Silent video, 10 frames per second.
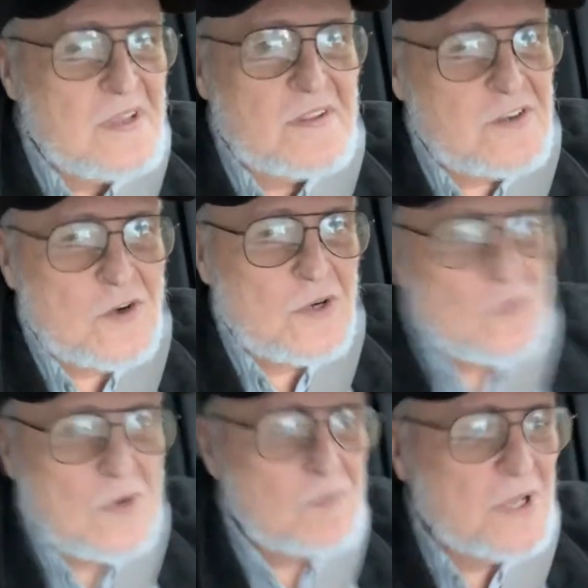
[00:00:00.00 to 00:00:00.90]
There's
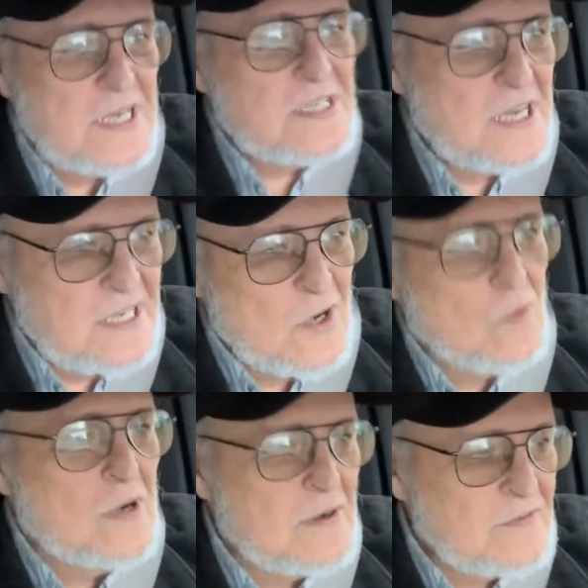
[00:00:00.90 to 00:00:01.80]
only one place I
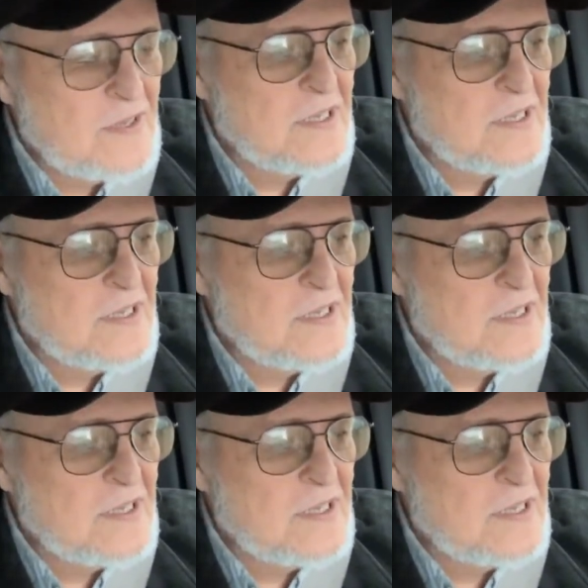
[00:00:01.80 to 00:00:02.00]
know of